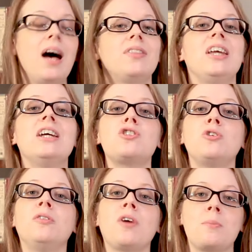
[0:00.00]
The issue
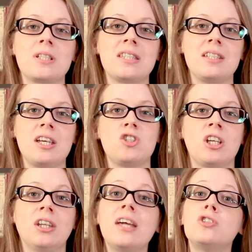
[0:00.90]
of
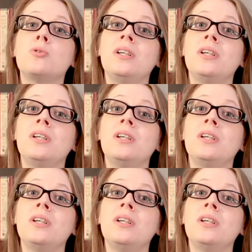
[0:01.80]
representation led to